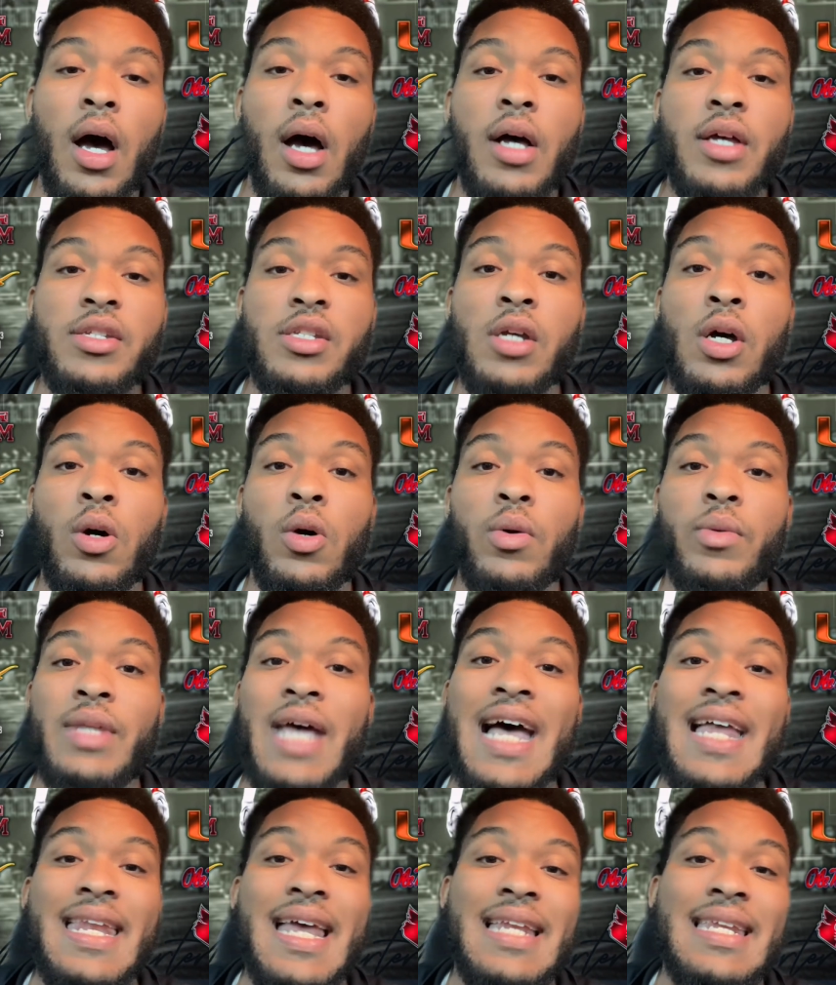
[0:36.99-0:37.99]
So
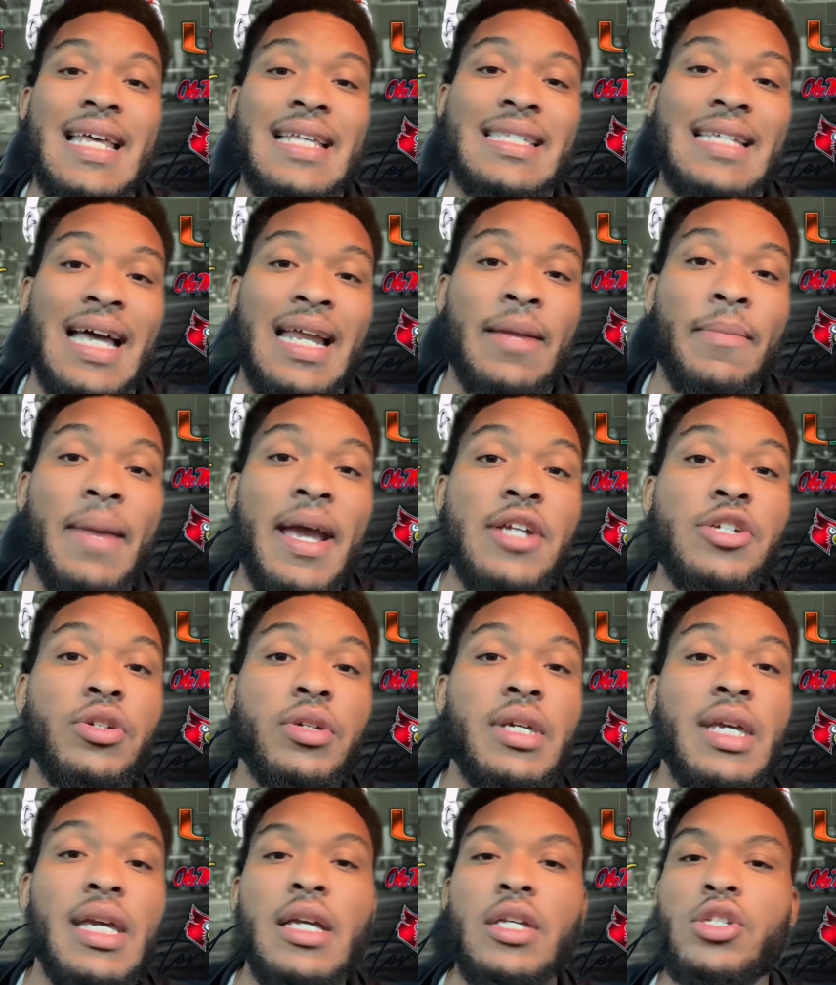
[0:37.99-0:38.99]
that's kind of major
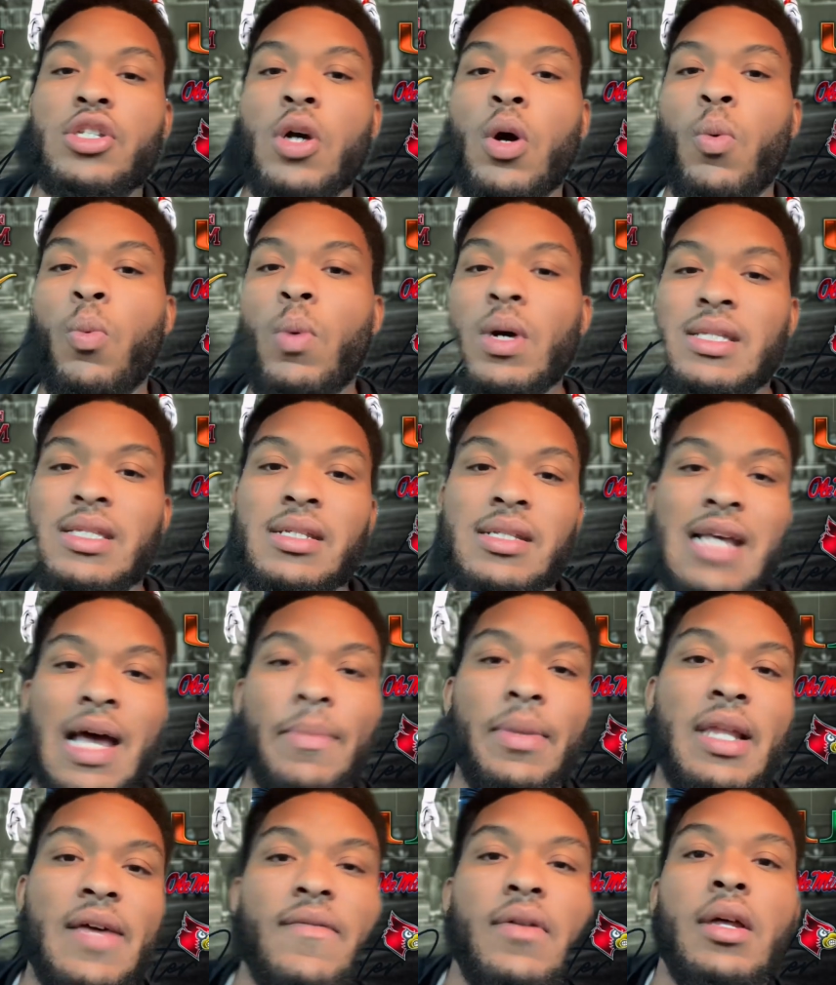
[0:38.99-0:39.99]
key. So what's the top
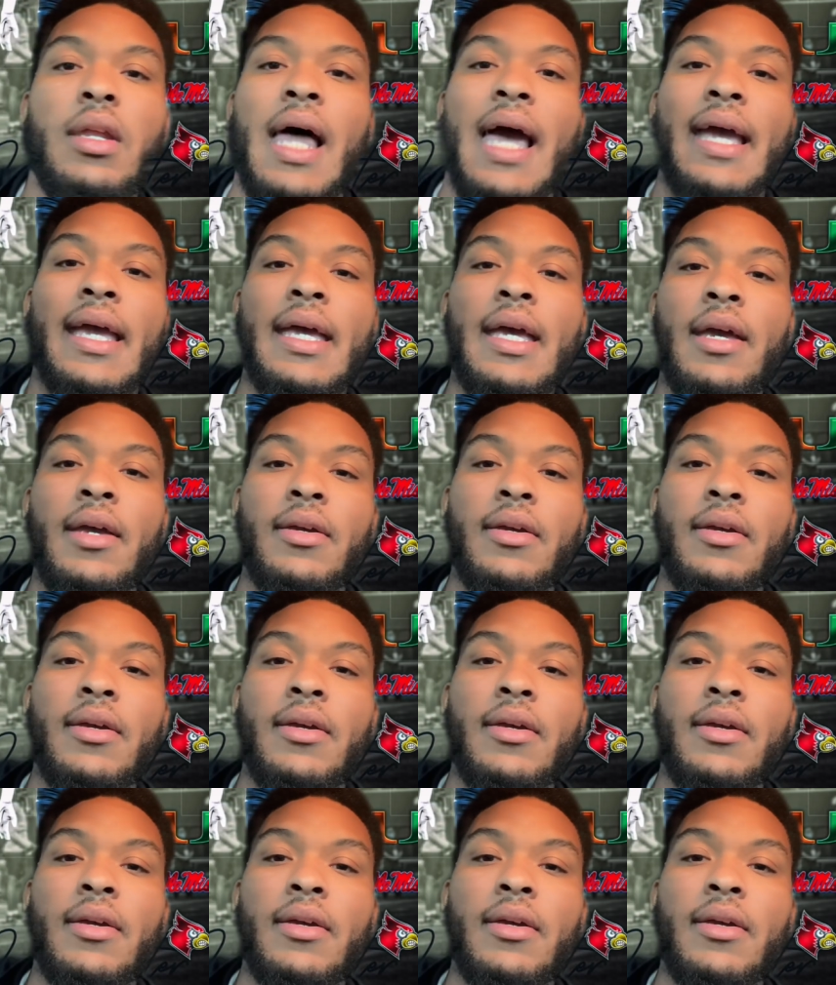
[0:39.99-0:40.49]
11 look like?